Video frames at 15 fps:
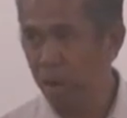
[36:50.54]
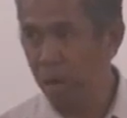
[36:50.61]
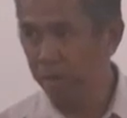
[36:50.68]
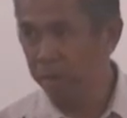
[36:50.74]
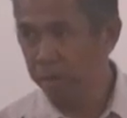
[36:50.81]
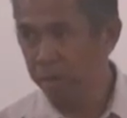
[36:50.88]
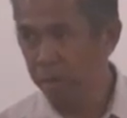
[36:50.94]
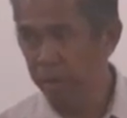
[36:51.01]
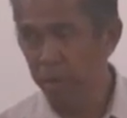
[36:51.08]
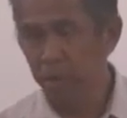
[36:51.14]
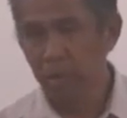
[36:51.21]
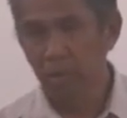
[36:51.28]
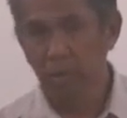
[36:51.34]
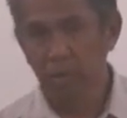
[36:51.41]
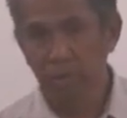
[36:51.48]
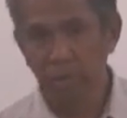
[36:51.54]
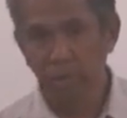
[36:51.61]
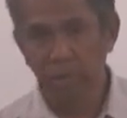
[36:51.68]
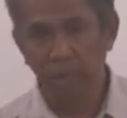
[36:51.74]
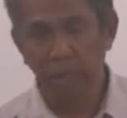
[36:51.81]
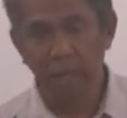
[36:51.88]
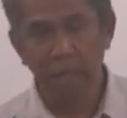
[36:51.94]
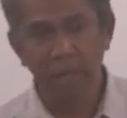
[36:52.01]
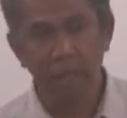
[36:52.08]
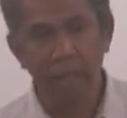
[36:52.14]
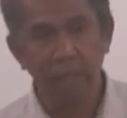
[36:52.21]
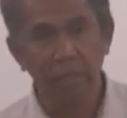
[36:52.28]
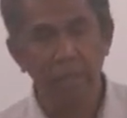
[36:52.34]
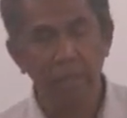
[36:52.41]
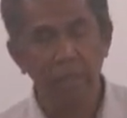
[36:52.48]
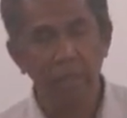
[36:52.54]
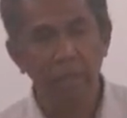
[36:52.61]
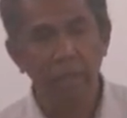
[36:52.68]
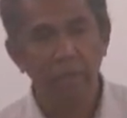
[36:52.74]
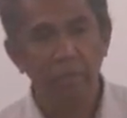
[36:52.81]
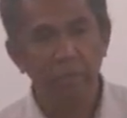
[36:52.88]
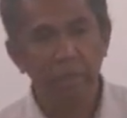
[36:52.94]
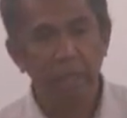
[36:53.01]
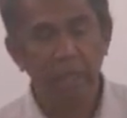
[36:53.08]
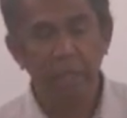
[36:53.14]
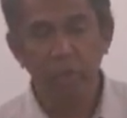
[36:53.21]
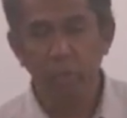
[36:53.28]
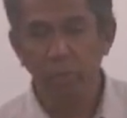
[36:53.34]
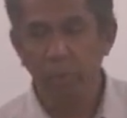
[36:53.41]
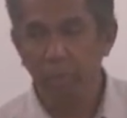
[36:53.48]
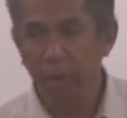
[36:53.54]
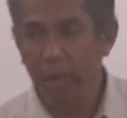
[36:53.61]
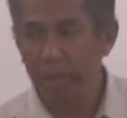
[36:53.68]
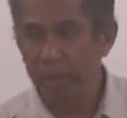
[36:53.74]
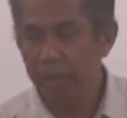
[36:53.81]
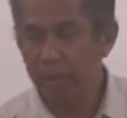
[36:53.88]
ant. Or something like that. But not a Superman.